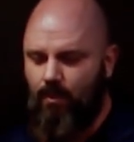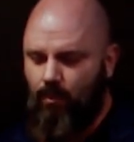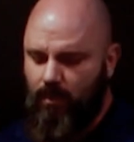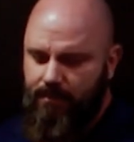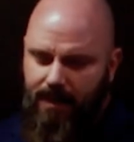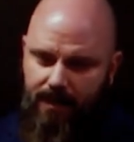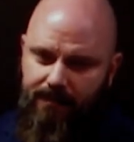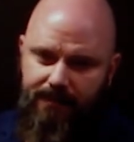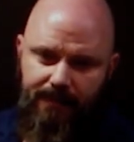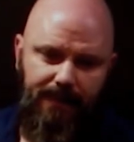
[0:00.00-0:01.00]
What
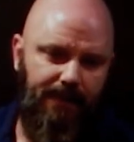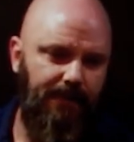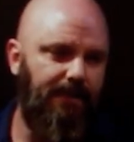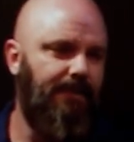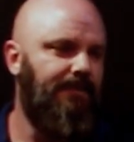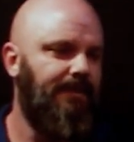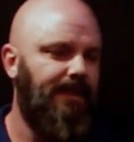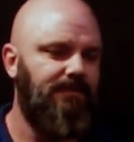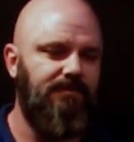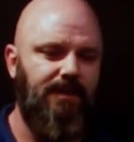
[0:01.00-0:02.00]
about the
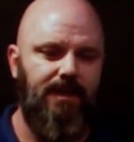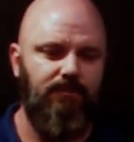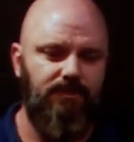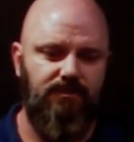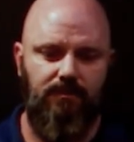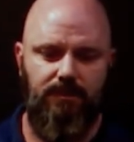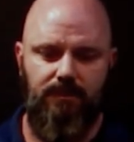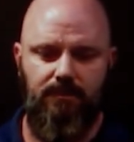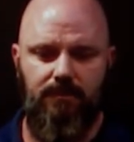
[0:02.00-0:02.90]
next Edward Snowden?